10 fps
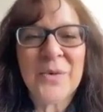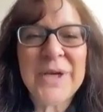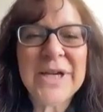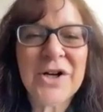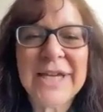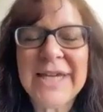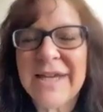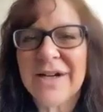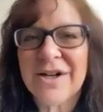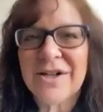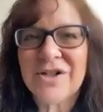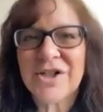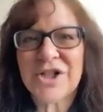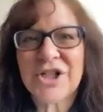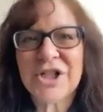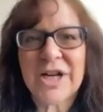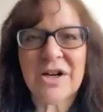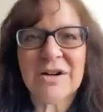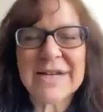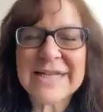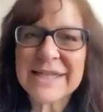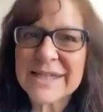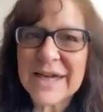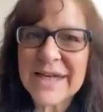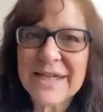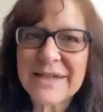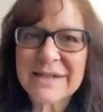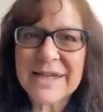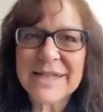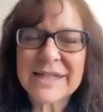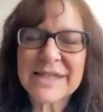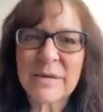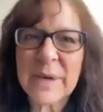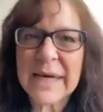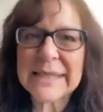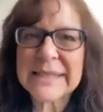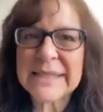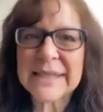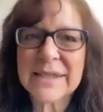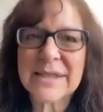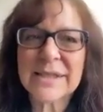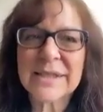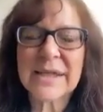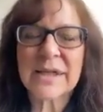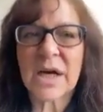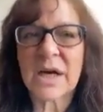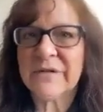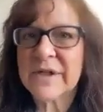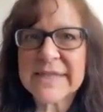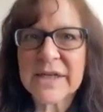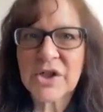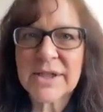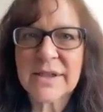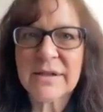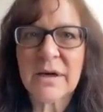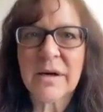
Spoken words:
We are here to share insight and some ideas and a conversation